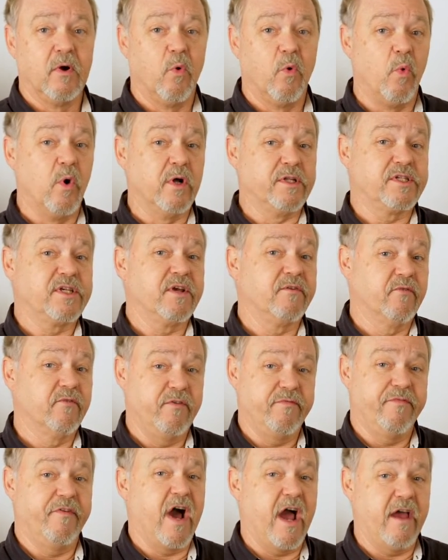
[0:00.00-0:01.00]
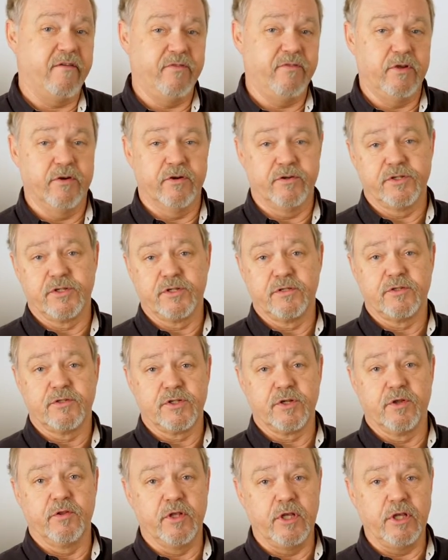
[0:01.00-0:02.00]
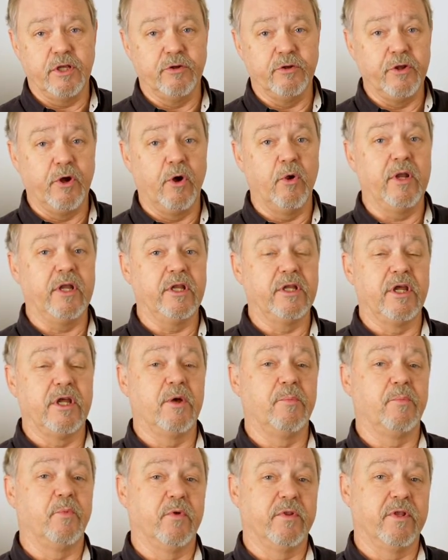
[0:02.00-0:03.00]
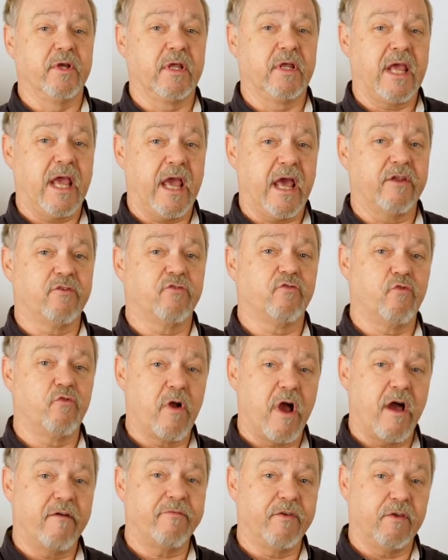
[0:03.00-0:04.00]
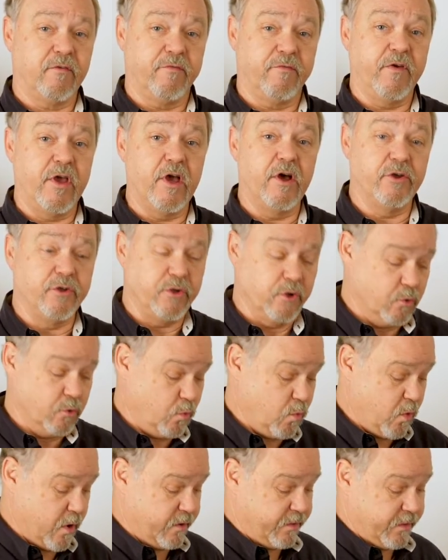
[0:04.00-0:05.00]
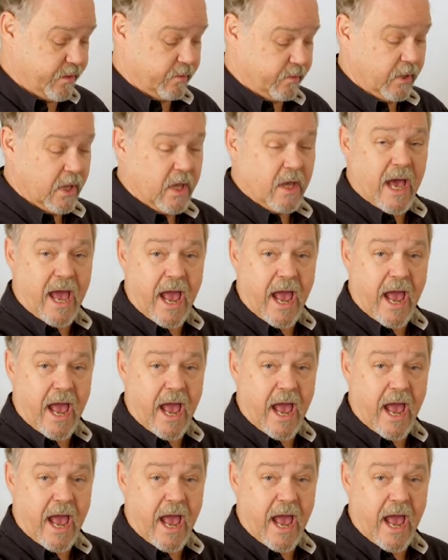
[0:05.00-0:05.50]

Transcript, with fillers: once every five years so that you don't end up with a catastrophic failure where the